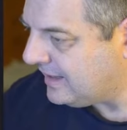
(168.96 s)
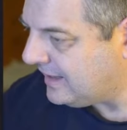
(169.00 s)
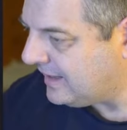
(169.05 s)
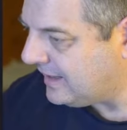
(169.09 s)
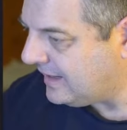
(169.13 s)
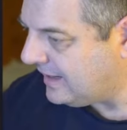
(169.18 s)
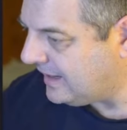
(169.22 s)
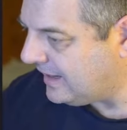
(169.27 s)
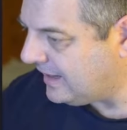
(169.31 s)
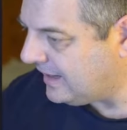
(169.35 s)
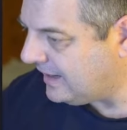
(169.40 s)

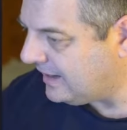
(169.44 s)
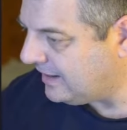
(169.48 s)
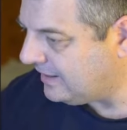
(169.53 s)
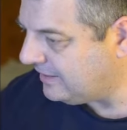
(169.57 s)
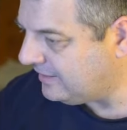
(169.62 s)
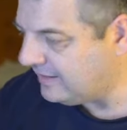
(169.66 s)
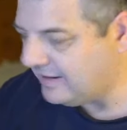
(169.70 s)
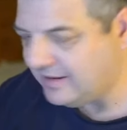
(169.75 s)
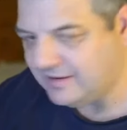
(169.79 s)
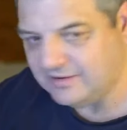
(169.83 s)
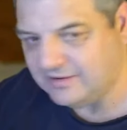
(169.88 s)

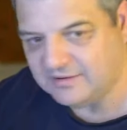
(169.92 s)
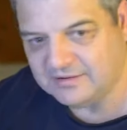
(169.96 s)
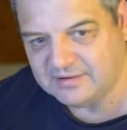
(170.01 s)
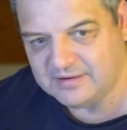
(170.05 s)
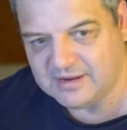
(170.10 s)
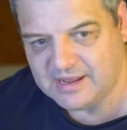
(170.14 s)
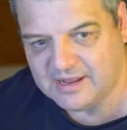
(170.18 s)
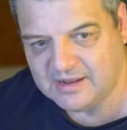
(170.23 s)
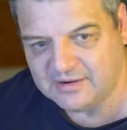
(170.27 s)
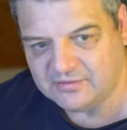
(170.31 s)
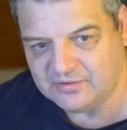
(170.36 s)
and then
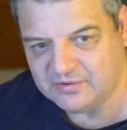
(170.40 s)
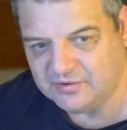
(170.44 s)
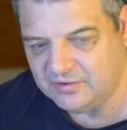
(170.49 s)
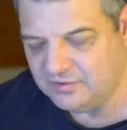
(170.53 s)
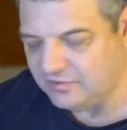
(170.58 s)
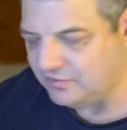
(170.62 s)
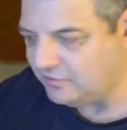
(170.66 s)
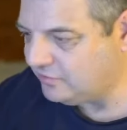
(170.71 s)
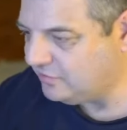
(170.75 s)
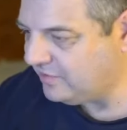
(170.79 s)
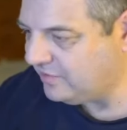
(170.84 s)
down
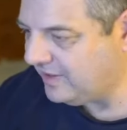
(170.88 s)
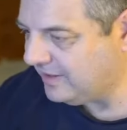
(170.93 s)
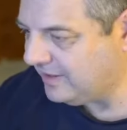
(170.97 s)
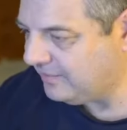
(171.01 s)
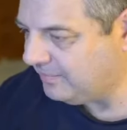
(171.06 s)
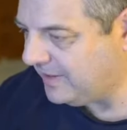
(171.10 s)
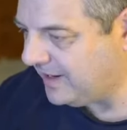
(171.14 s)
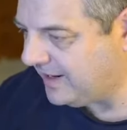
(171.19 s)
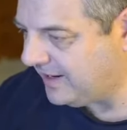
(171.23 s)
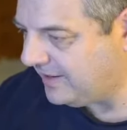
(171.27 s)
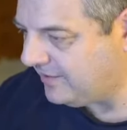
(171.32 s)
to
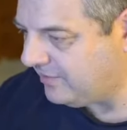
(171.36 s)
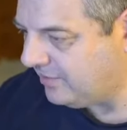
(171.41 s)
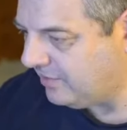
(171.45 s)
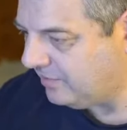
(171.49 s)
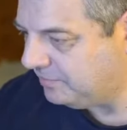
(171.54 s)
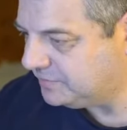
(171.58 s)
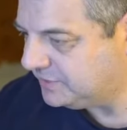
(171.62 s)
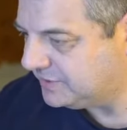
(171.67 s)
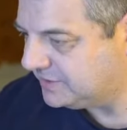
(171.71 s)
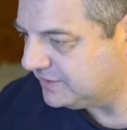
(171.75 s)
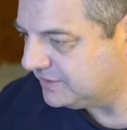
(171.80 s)
trackpad
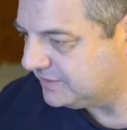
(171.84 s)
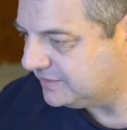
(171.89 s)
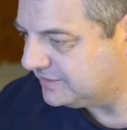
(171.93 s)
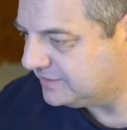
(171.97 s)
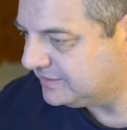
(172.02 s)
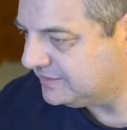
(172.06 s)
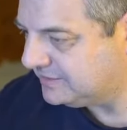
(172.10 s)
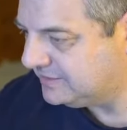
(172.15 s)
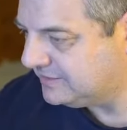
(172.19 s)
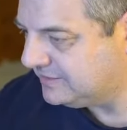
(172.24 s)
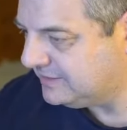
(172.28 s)

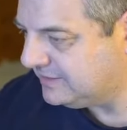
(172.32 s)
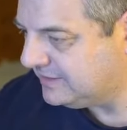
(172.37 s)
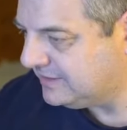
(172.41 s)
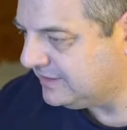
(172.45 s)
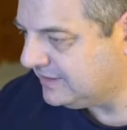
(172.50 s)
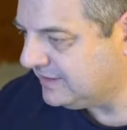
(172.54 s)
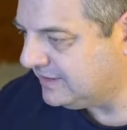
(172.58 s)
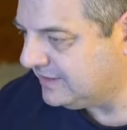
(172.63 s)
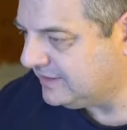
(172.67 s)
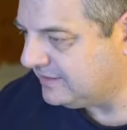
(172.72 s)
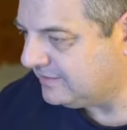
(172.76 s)
options.
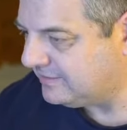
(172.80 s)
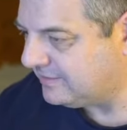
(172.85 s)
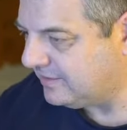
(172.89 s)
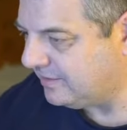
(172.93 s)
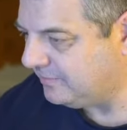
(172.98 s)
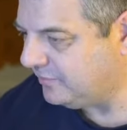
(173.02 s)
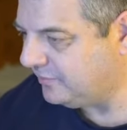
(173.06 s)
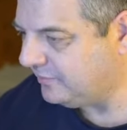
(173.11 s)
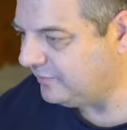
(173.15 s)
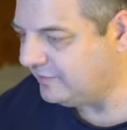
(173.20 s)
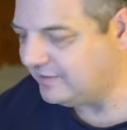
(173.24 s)
So
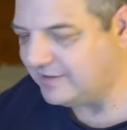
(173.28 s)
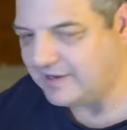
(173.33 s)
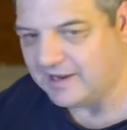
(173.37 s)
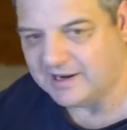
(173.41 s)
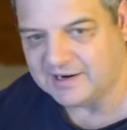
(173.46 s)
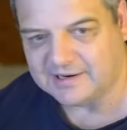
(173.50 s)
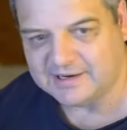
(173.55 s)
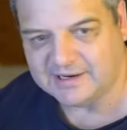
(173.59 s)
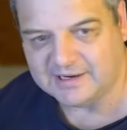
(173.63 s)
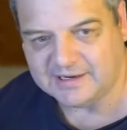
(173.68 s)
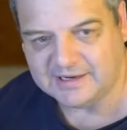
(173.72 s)
I'm using
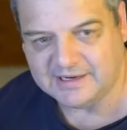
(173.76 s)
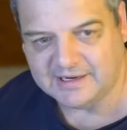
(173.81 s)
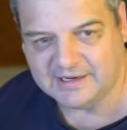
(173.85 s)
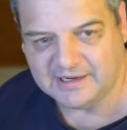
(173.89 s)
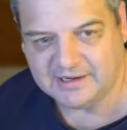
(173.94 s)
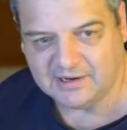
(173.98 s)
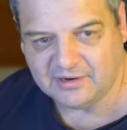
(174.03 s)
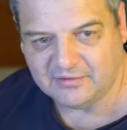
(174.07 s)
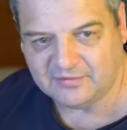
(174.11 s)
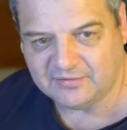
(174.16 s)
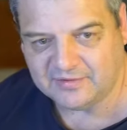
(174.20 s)
Catalina
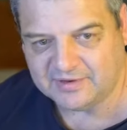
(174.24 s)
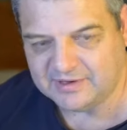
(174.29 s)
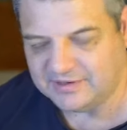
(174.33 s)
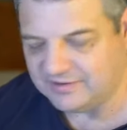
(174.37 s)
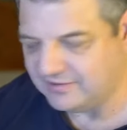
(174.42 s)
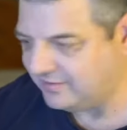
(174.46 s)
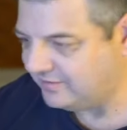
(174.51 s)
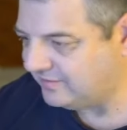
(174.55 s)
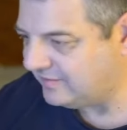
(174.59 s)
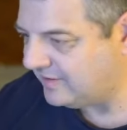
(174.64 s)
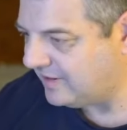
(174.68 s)
here. Hopefully
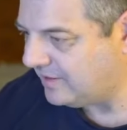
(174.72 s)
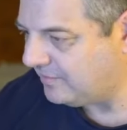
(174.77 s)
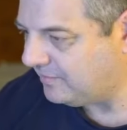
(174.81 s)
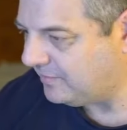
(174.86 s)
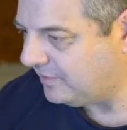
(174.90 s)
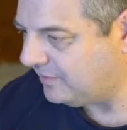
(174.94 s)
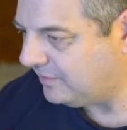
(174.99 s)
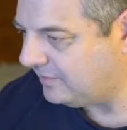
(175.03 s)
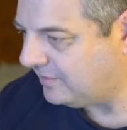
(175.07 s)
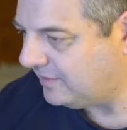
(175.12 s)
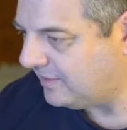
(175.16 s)
it's the same
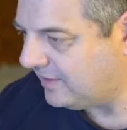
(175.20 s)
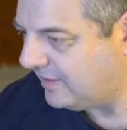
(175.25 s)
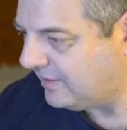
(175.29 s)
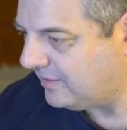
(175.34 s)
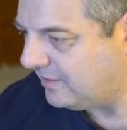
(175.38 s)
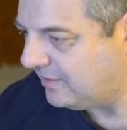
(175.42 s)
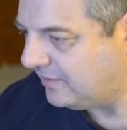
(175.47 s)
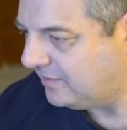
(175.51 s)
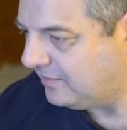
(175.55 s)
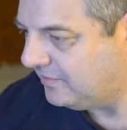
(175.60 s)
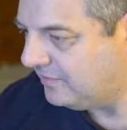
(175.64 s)
in
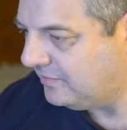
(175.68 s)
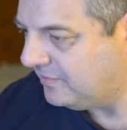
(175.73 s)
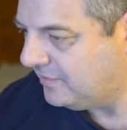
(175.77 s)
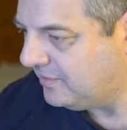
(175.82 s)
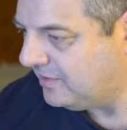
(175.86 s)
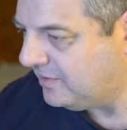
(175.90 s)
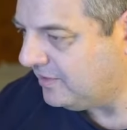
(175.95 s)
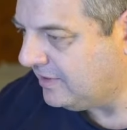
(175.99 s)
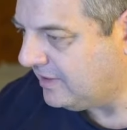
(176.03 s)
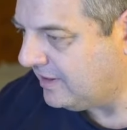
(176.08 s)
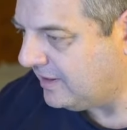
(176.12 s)
other
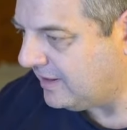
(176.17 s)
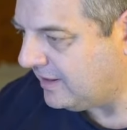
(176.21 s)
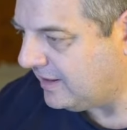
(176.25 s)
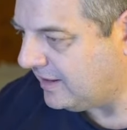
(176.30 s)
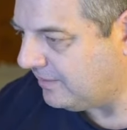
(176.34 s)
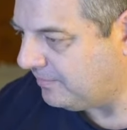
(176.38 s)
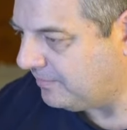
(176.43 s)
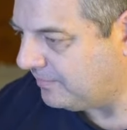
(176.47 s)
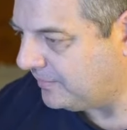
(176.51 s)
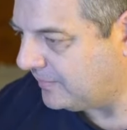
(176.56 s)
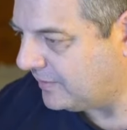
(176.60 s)

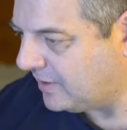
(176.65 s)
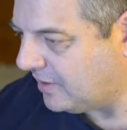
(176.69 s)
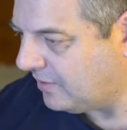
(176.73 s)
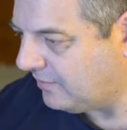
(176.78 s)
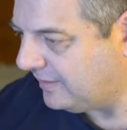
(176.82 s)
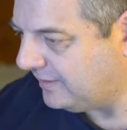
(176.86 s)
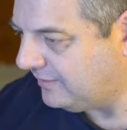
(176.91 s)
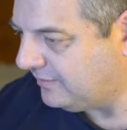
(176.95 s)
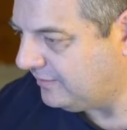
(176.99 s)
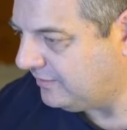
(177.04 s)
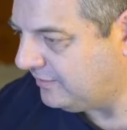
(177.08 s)

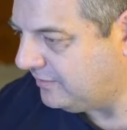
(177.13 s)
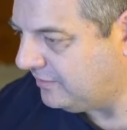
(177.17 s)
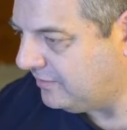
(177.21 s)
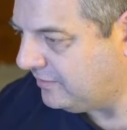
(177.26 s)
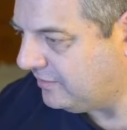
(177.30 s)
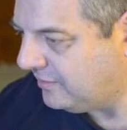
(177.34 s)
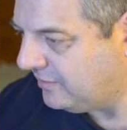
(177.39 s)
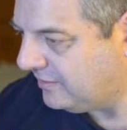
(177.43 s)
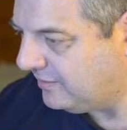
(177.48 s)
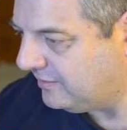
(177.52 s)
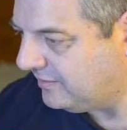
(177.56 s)
OS
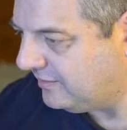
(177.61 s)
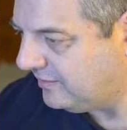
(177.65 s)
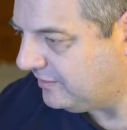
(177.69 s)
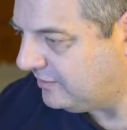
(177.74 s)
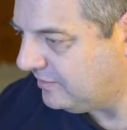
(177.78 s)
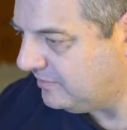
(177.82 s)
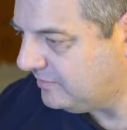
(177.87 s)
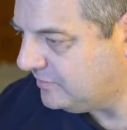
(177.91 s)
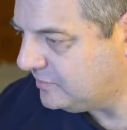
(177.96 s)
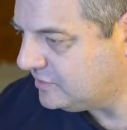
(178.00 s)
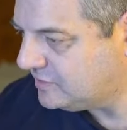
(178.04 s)

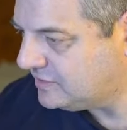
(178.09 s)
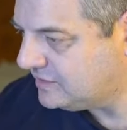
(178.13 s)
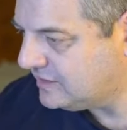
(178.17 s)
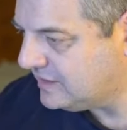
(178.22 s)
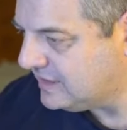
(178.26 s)
systems.